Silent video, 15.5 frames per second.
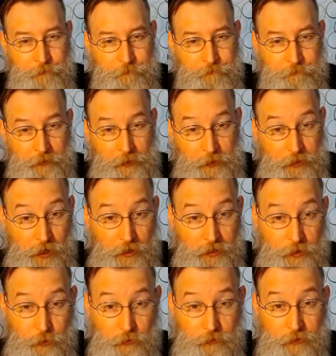starting
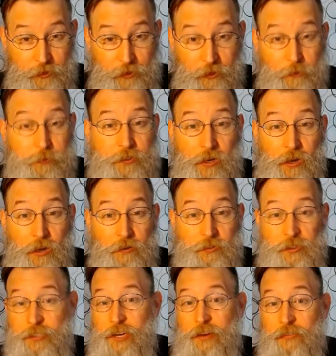to reveal themselves
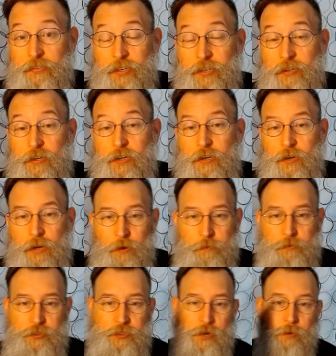as having
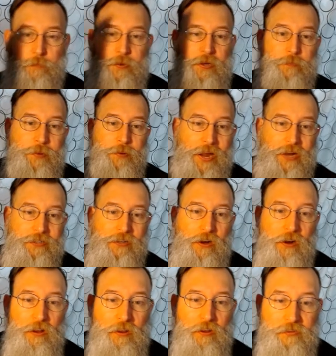some impact on
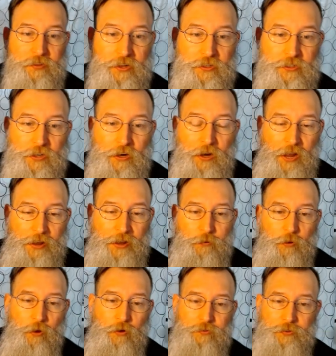all of this. I don't
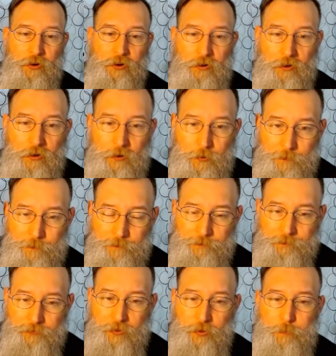know if they're
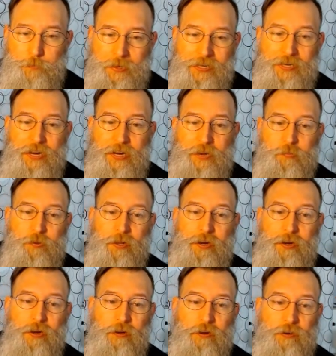the big game
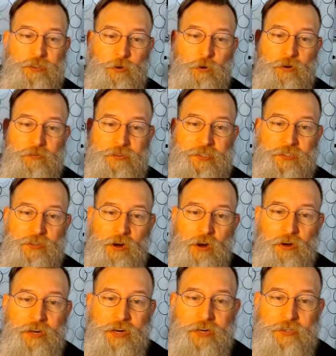players, or if these
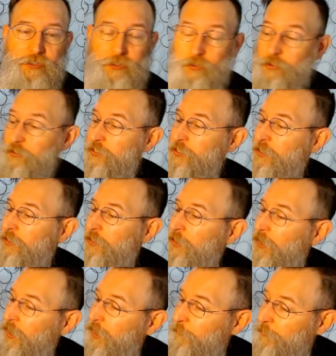archangels
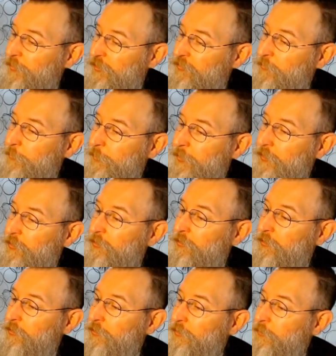that have
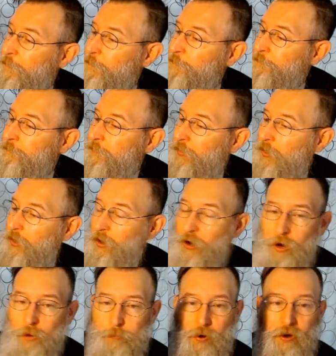appeared
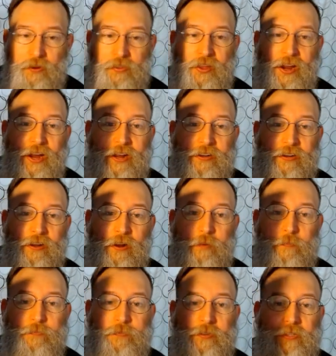are part of
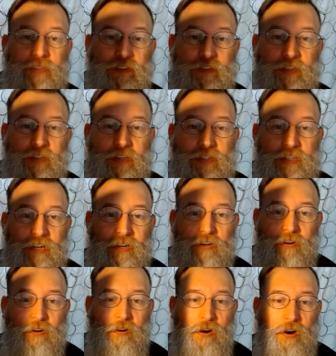that. These things
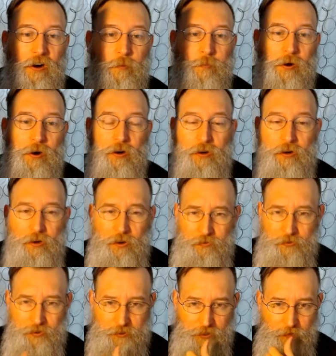here are part of
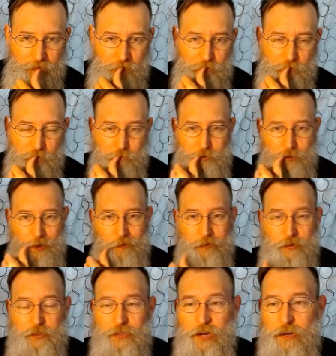the stuff that slips out of
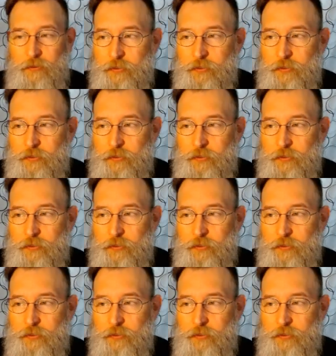this kind of,